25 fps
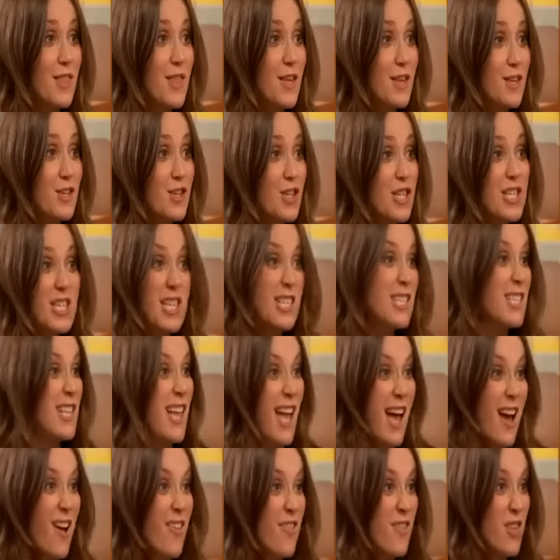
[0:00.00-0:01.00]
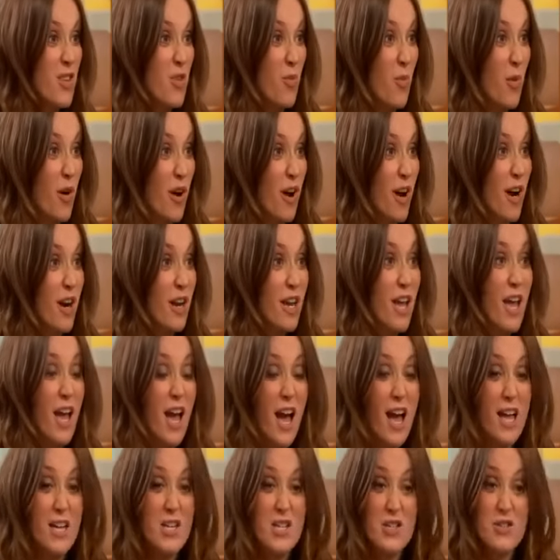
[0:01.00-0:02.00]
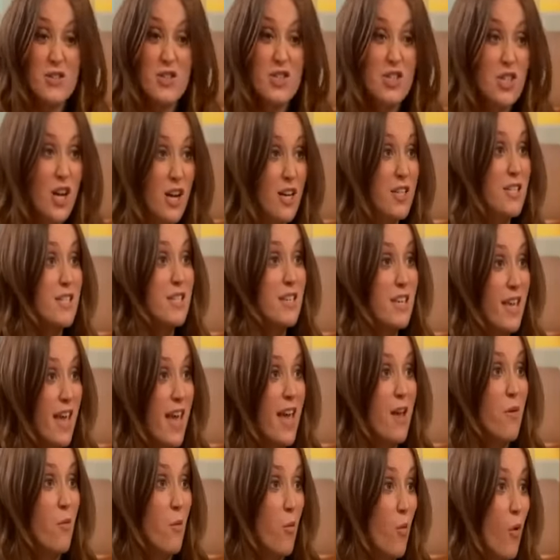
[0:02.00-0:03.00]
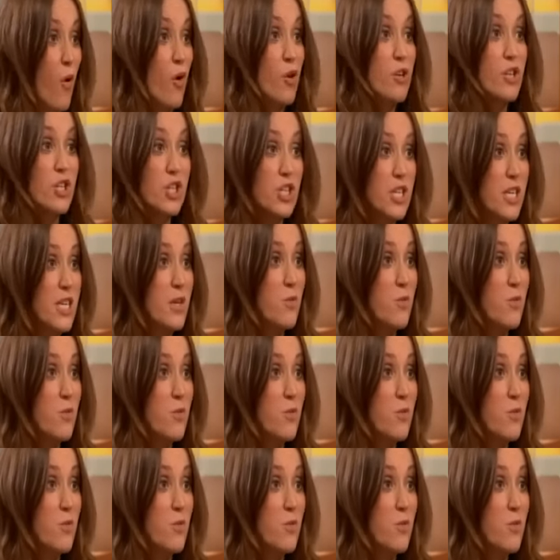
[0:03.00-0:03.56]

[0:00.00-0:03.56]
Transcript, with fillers: that she doesn't have to work and she'll just get what she